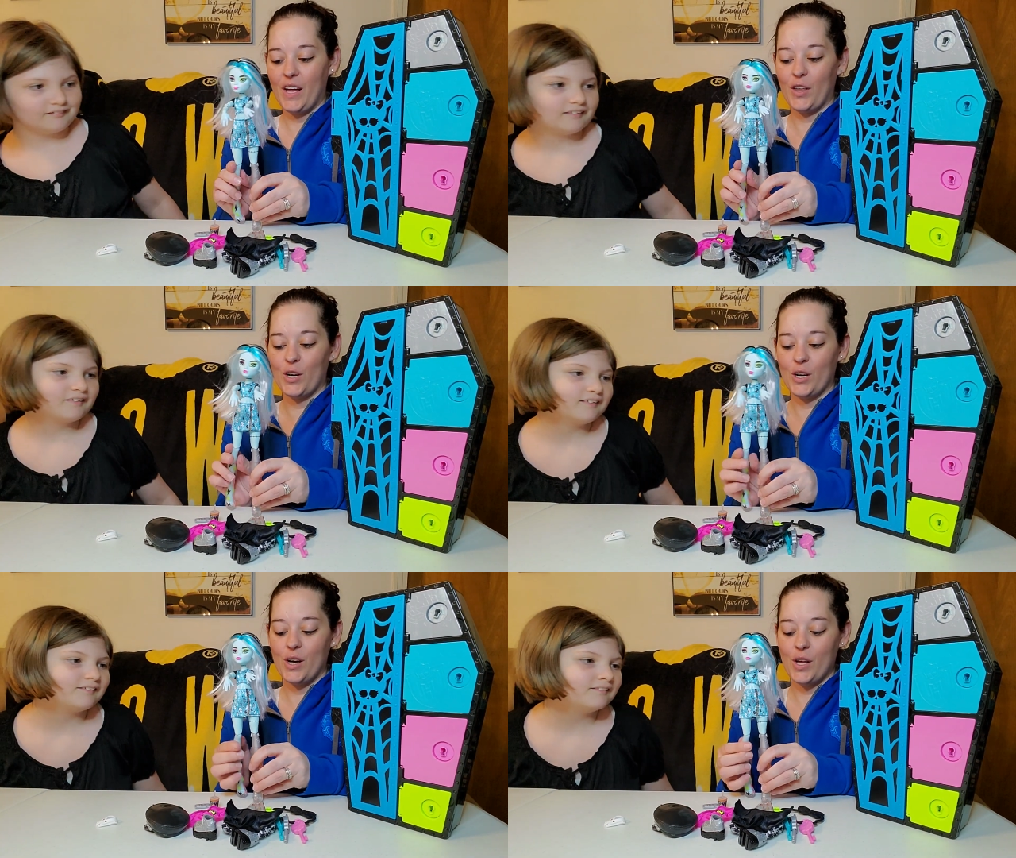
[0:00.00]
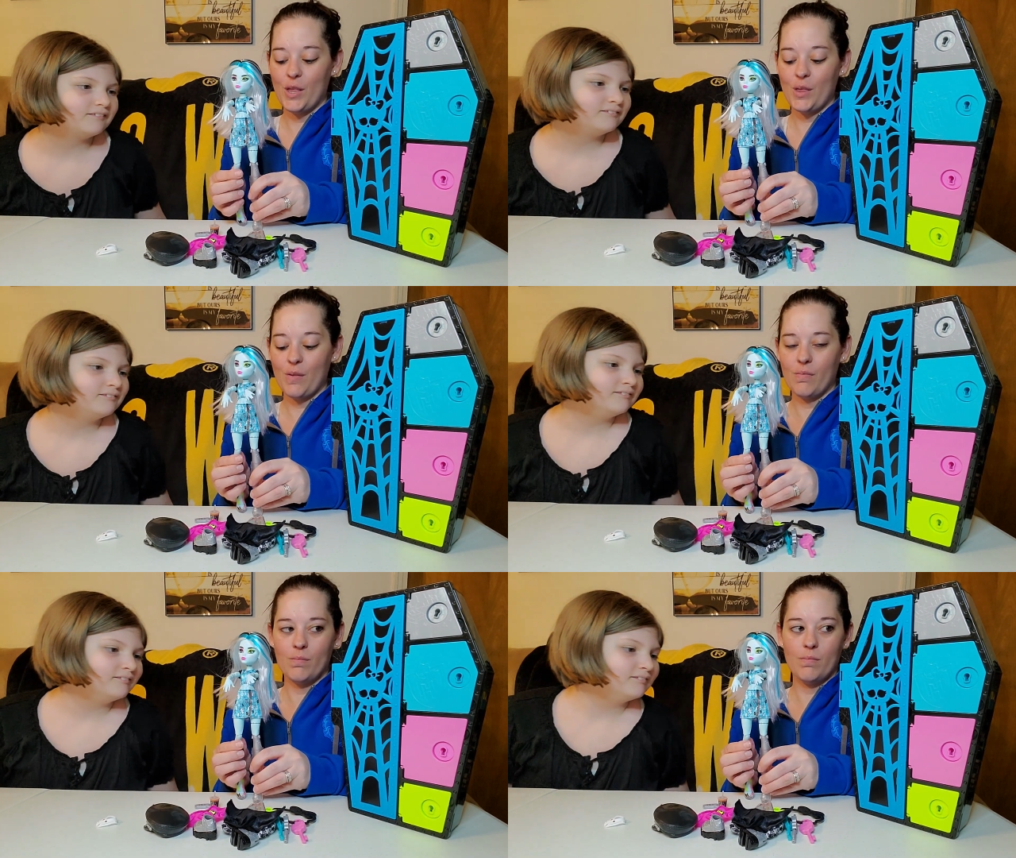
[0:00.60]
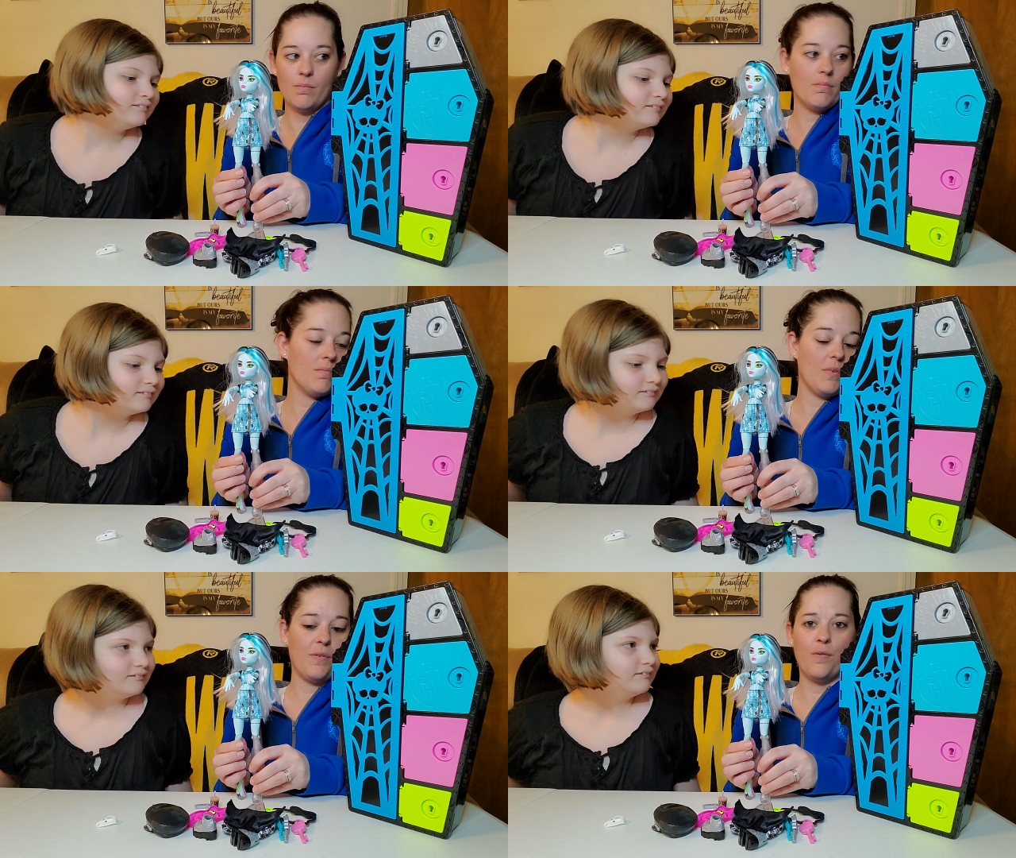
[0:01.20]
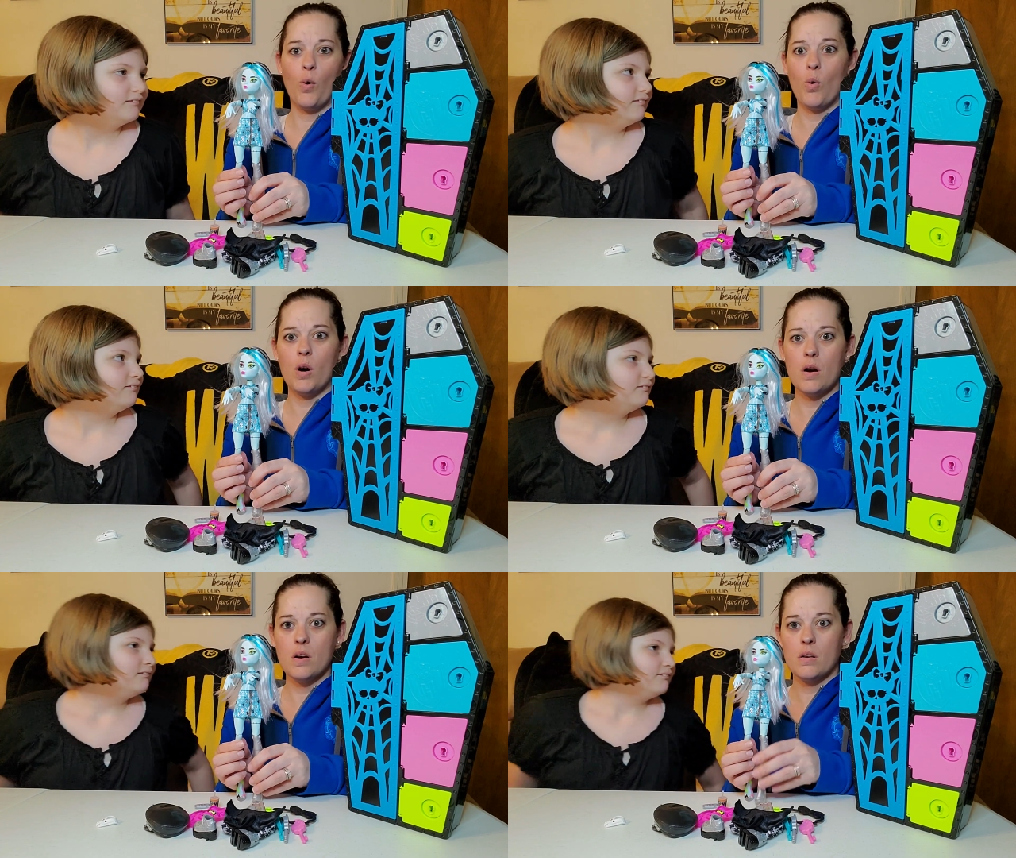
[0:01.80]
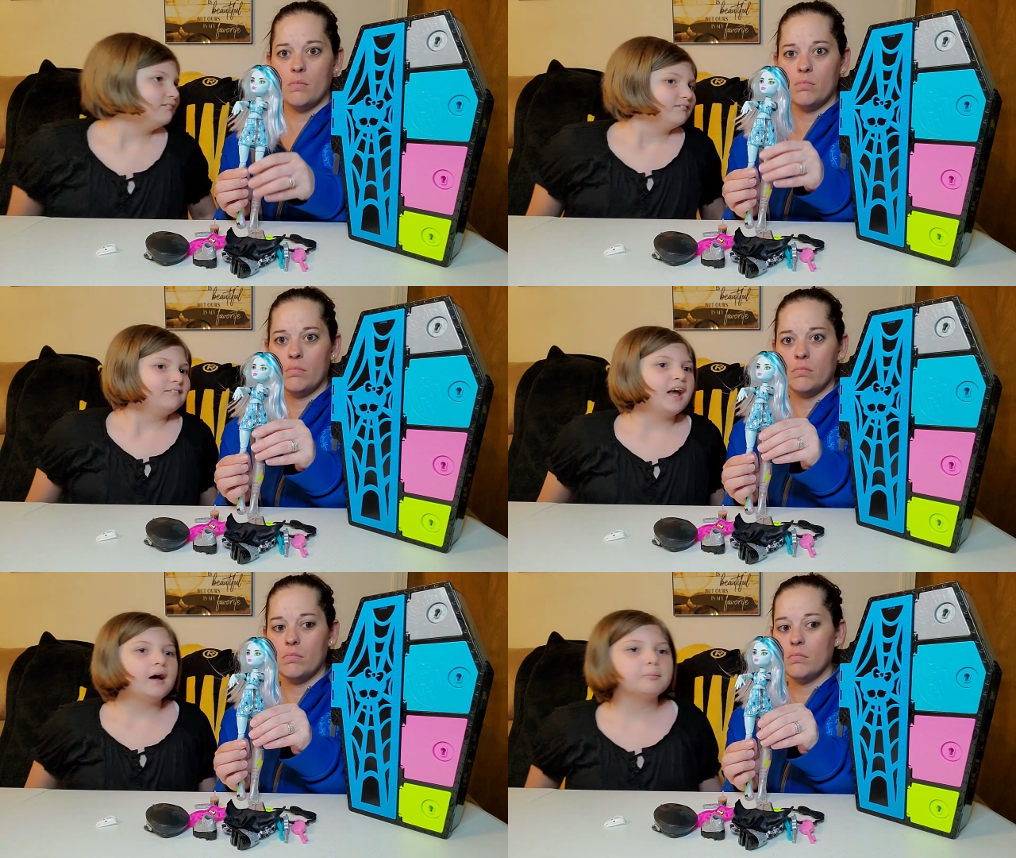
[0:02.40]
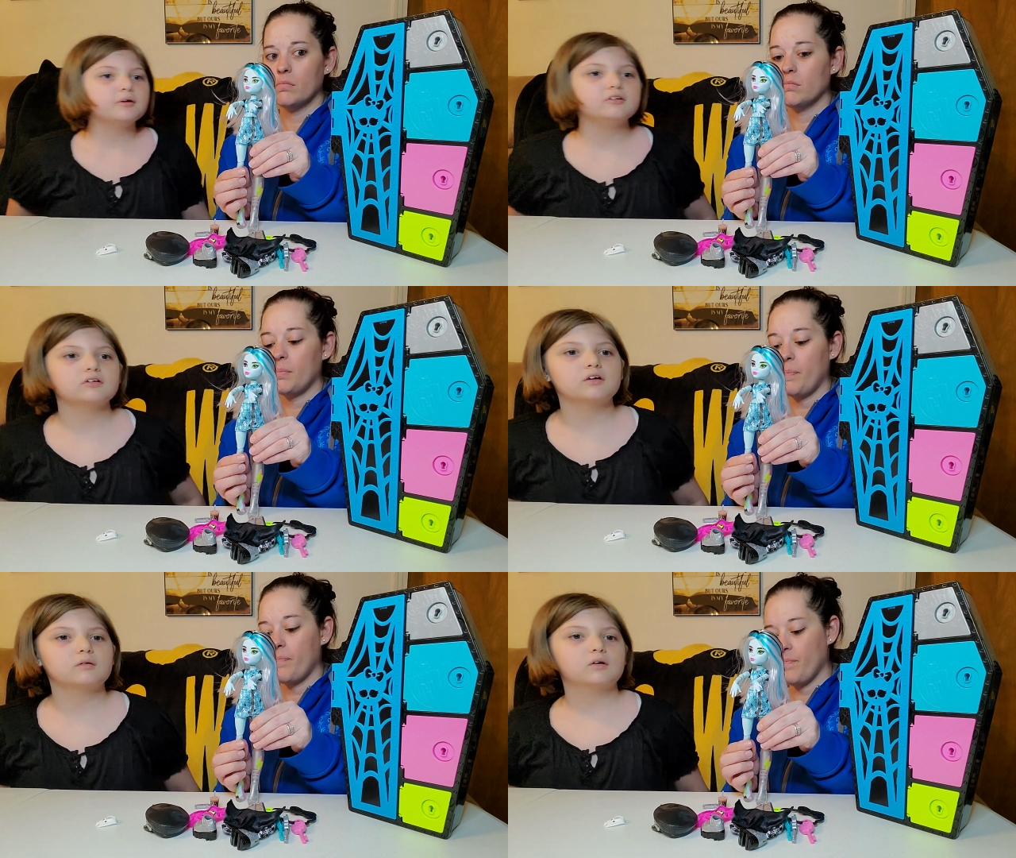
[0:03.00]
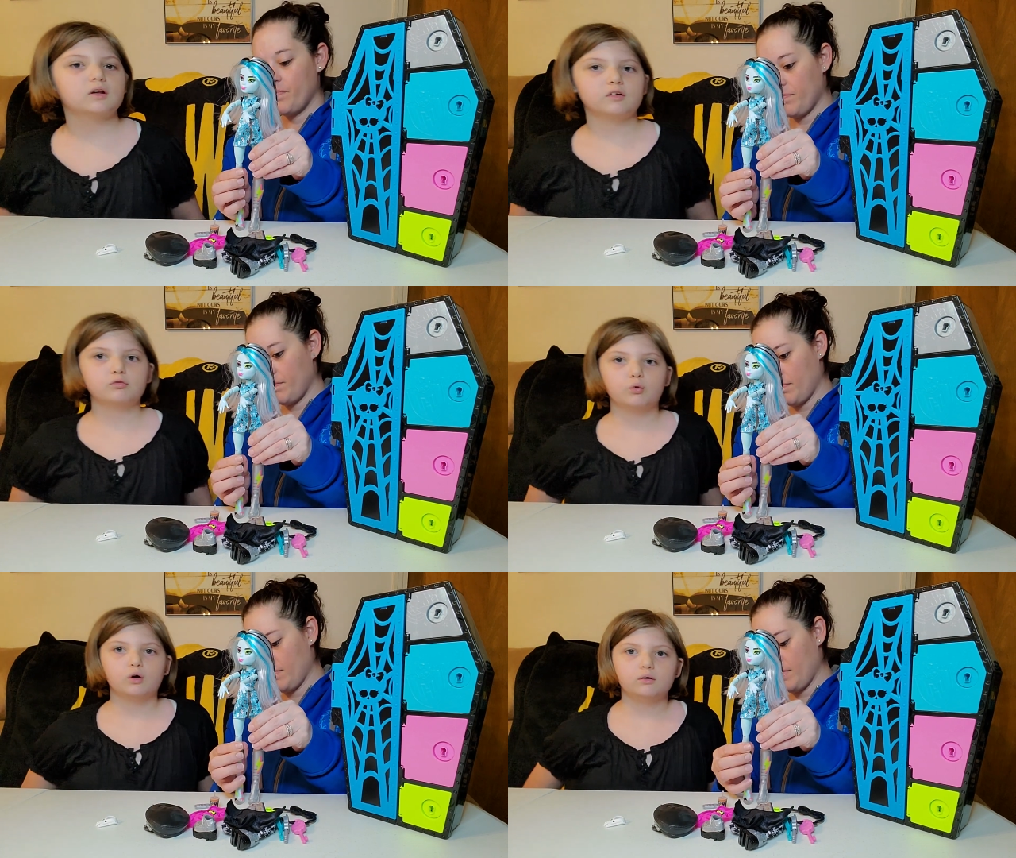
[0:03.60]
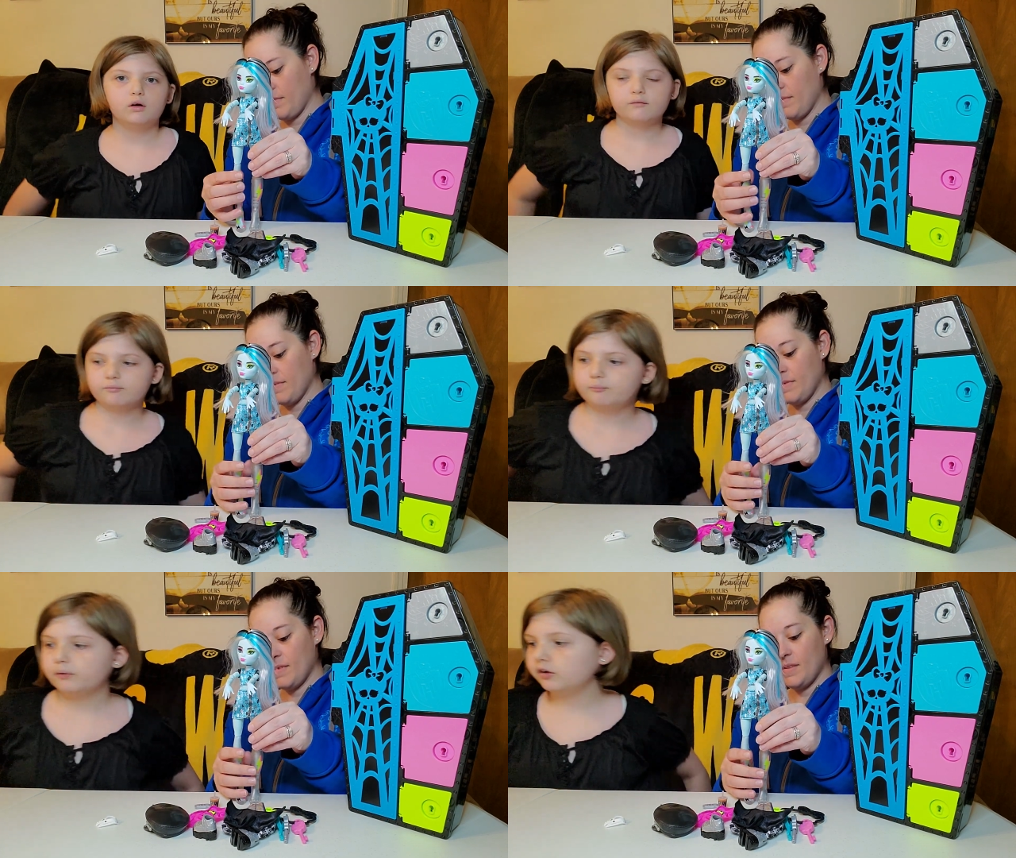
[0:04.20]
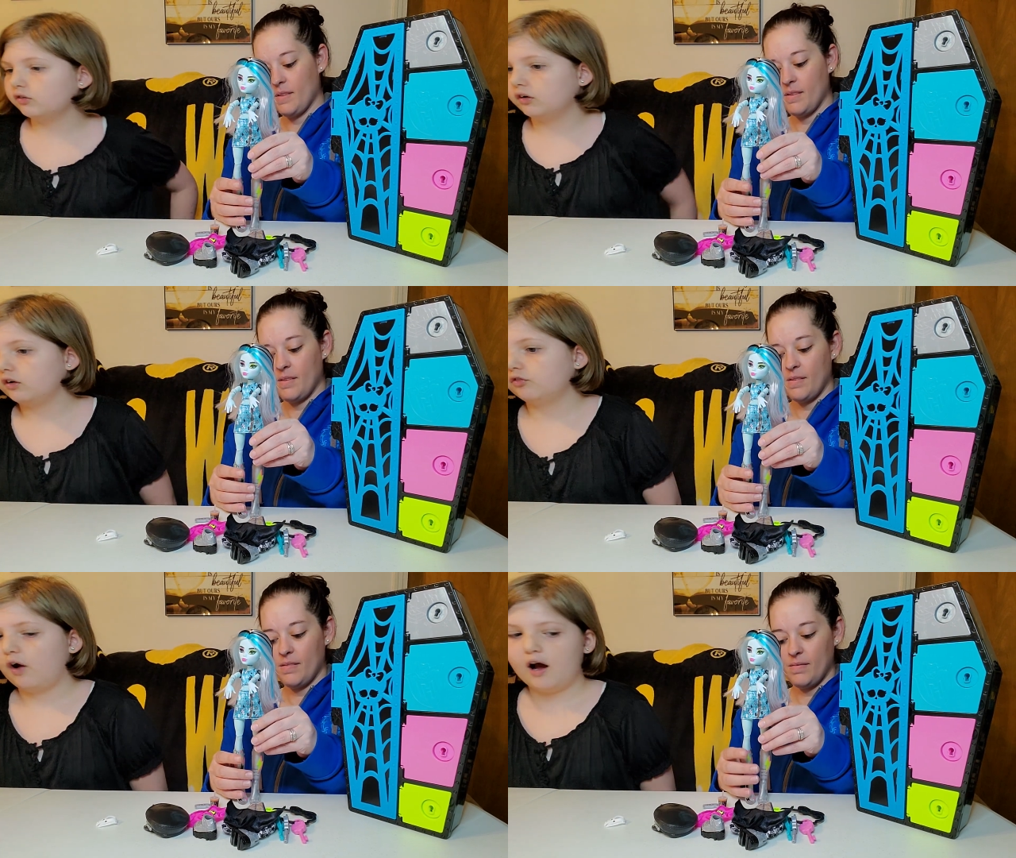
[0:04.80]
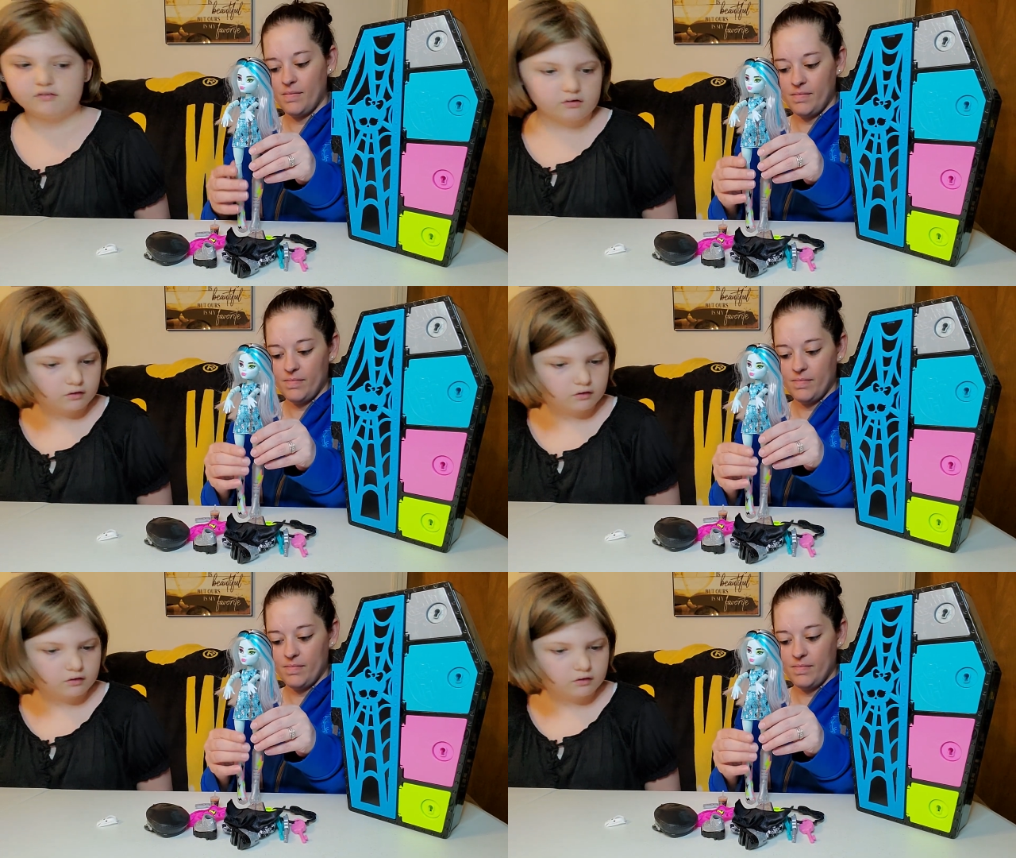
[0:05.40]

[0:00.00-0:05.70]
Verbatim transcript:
Speaker 1: other four? Yeah, I'm pretty sure there were other four. I'm pretty sure there's five.